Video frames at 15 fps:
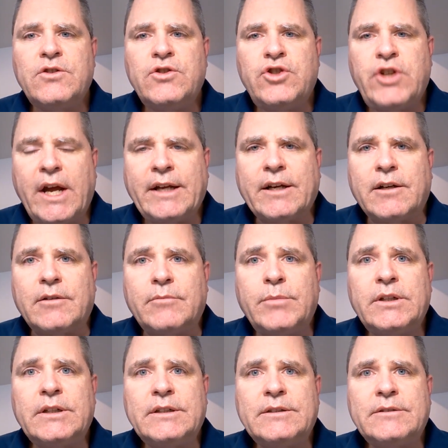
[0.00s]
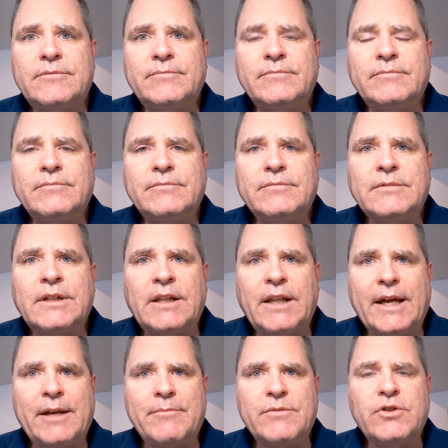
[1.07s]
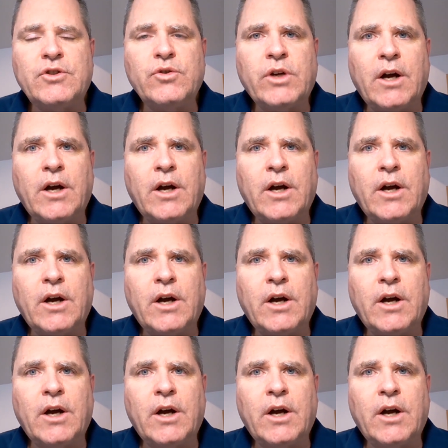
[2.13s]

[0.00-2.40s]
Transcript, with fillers: Jacob claims to